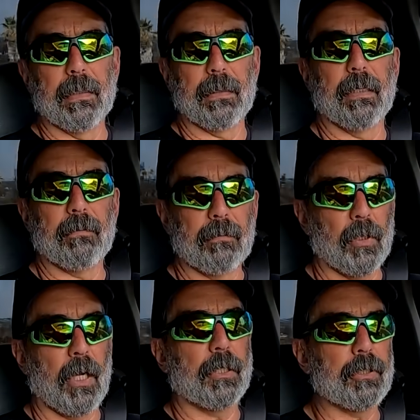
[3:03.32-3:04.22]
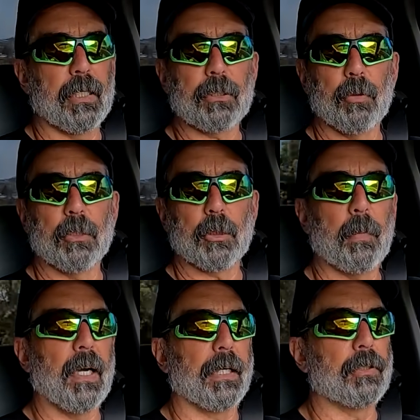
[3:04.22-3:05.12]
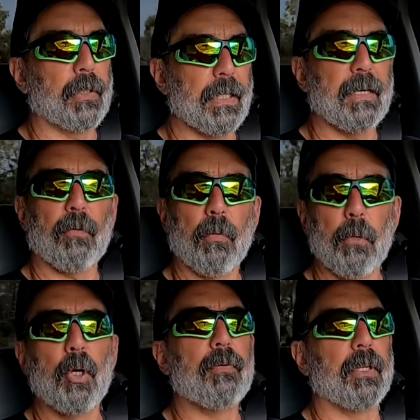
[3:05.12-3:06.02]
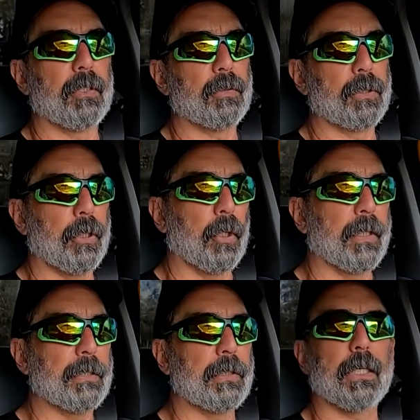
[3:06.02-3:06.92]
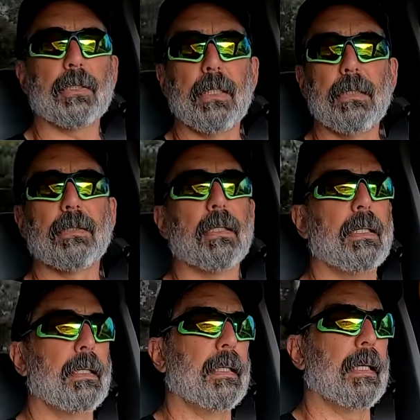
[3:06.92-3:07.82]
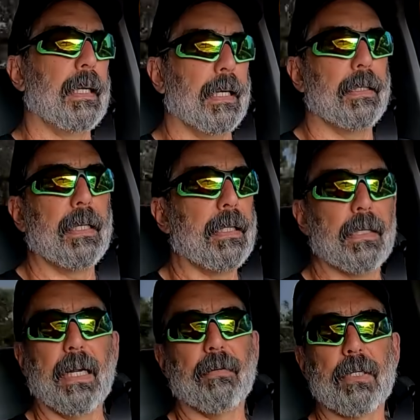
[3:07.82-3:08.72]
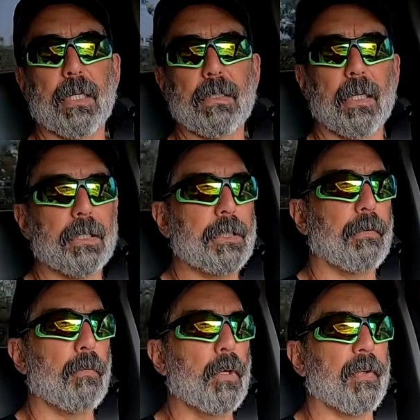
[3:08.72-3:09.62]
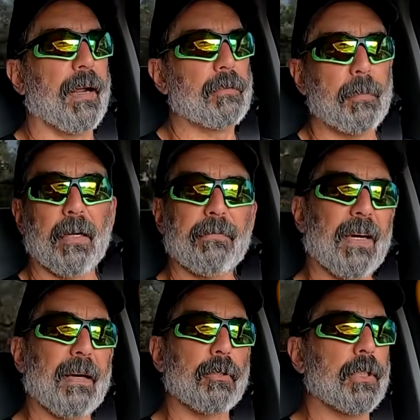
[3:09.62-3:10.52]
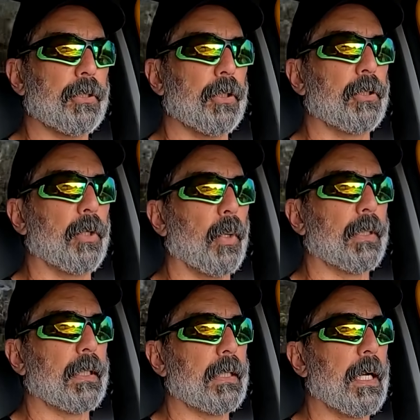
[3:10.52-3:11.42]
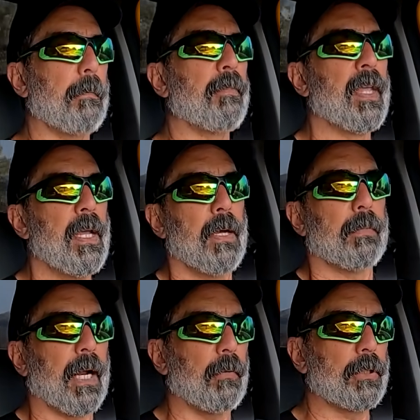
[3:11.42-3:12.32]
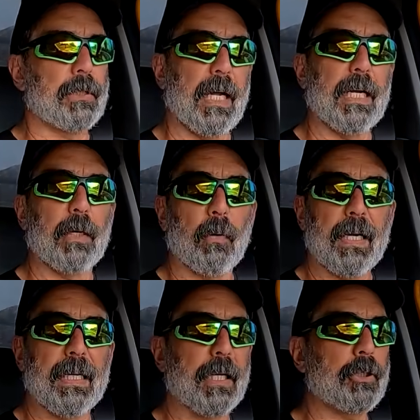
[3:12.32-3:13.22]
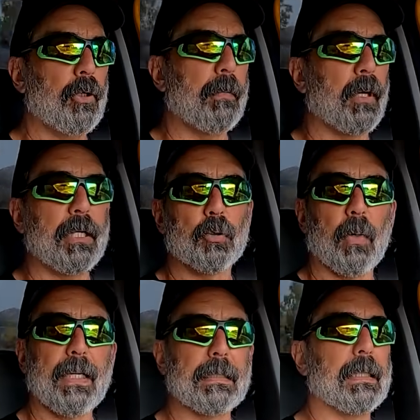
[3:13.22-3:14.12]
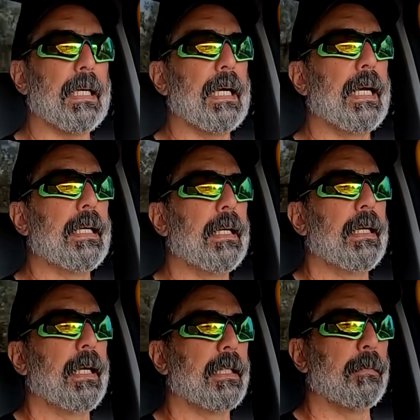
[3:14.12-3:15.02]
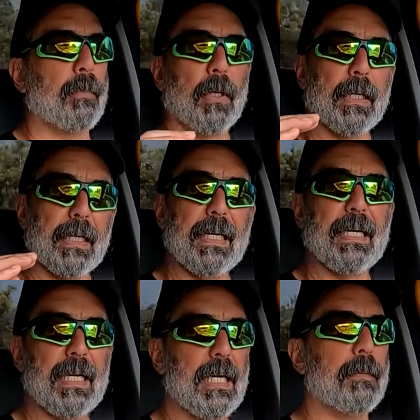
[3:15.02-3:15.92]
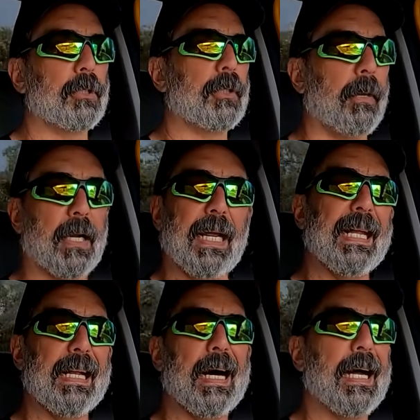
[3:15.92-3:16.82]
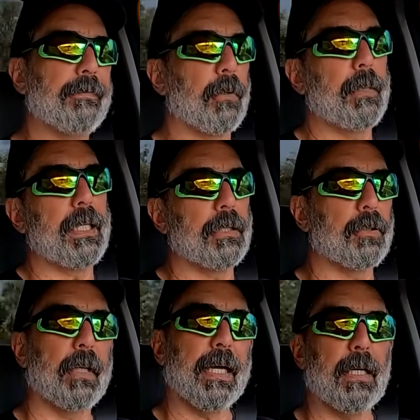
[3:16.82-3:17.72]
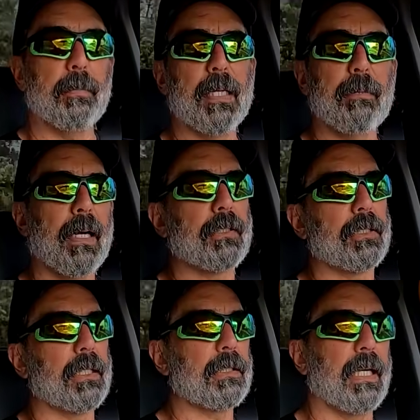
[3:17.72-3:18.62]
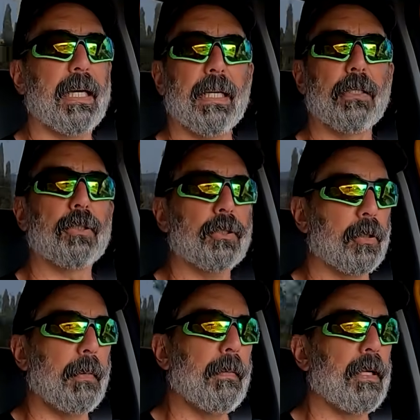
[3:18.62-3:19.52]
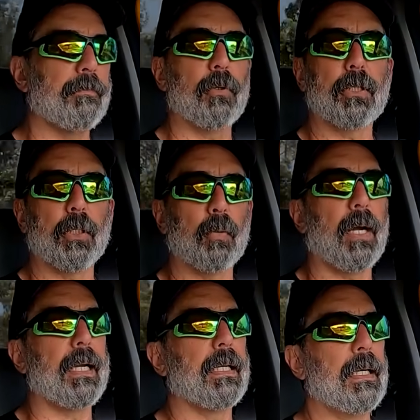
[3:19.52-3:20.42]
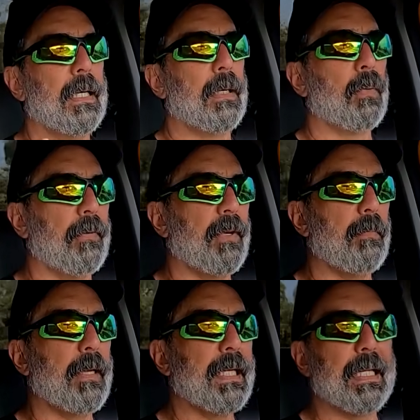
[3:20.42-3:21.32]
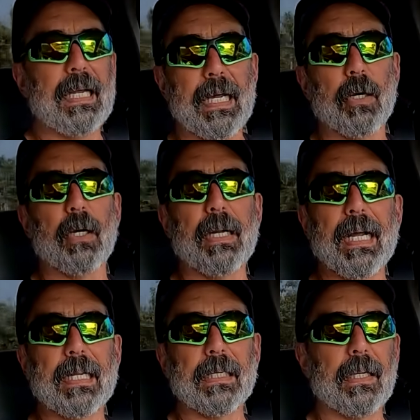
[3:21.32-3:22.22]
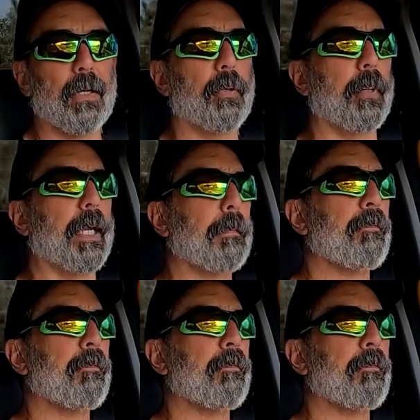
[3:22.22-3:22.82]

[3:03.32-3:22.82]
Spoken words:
and lodged next to his spine. So they never removed it. This was the early 60s, and they didn't have the technology to remove it. I was about 5 or 6 years old at the time. But I was standing right next to him on his right side, and the bullet hit him just about head high for me. So it had been about 6 to 8 inches or maybe a foot to the right, would have hit me in the head or neck and killed me.